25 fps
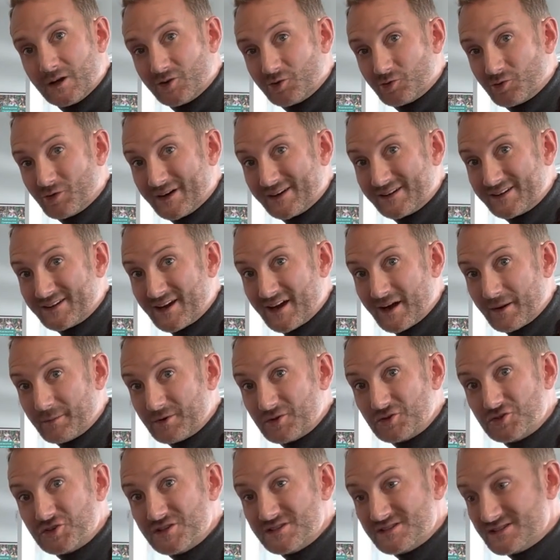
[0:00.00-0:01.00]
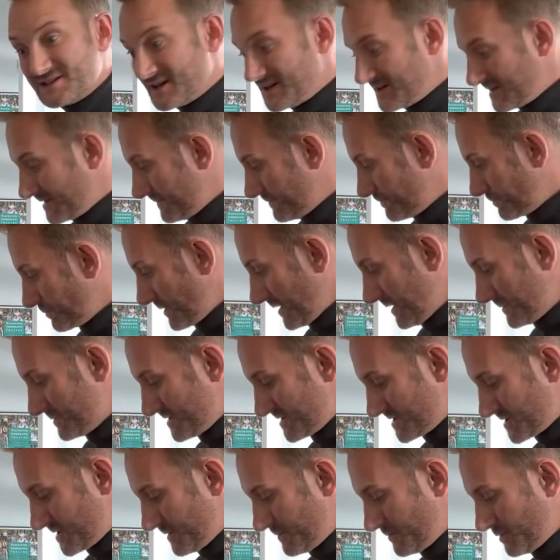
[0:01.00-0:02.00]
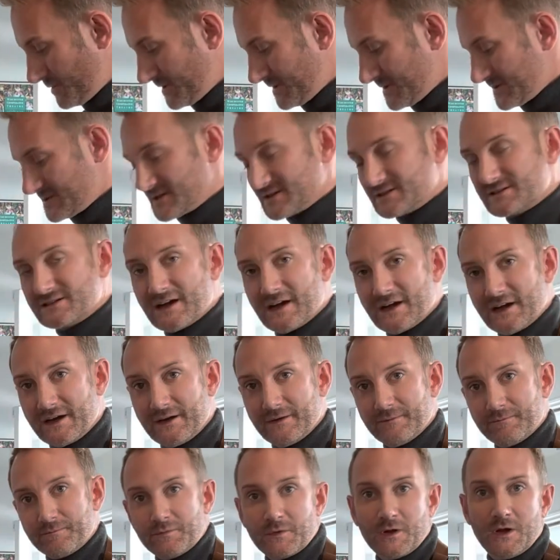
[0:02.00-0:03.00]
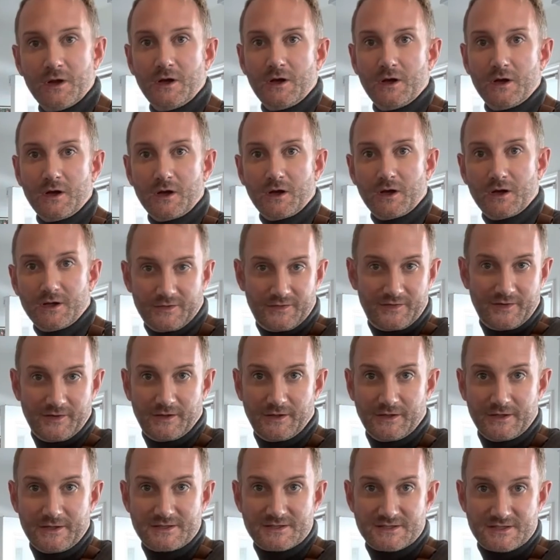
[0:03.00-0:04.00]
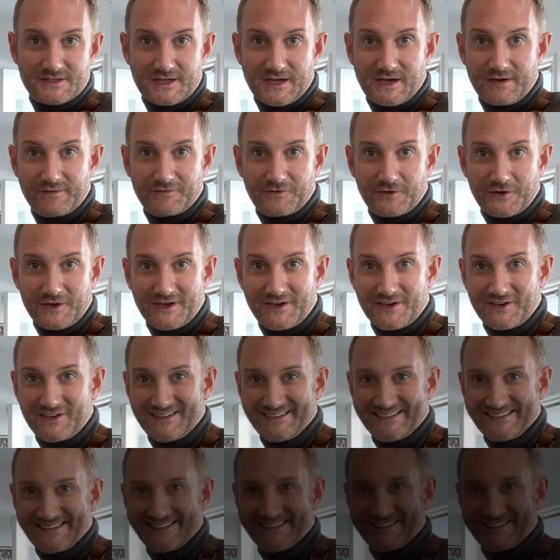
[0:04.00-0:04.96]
red cabbage is done. I'm just going to put this aside until it's time for dinner.